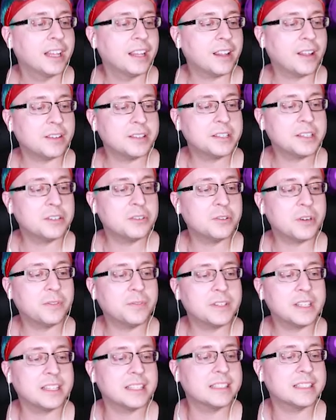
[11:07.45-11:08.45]
lost
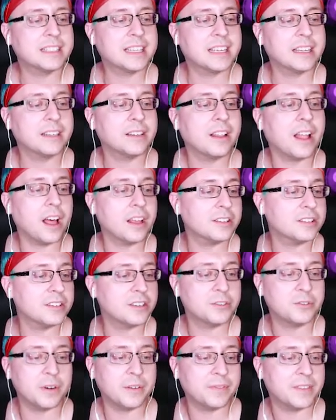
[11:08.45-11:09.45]
adrift
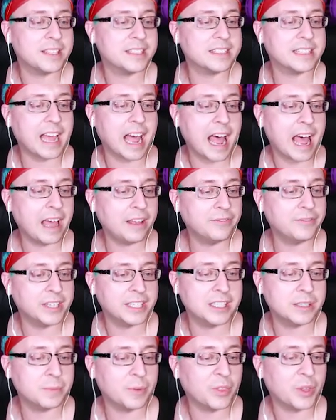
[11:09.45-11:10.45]
the sky,
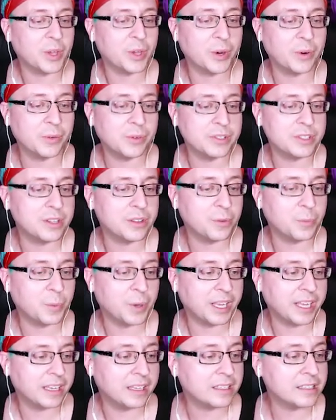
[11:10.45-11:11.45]
victim of the currents of the
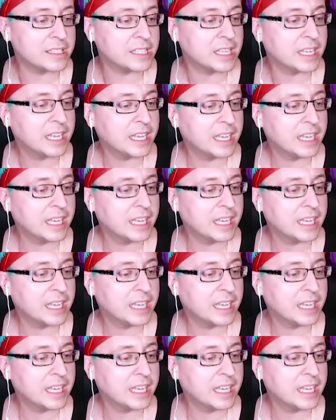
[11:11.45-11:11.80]
wind.